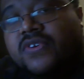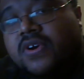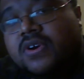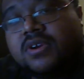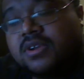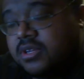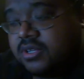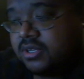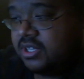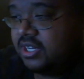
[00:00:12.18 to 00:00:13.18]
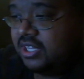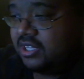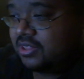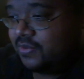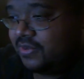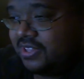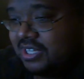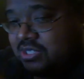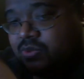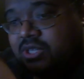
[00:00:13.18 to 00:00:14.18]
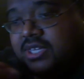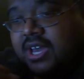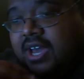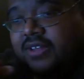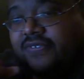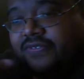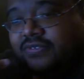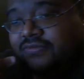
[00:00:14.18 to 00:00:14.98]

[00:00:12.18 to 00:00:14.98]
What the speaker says: far in E3 that's really kind of,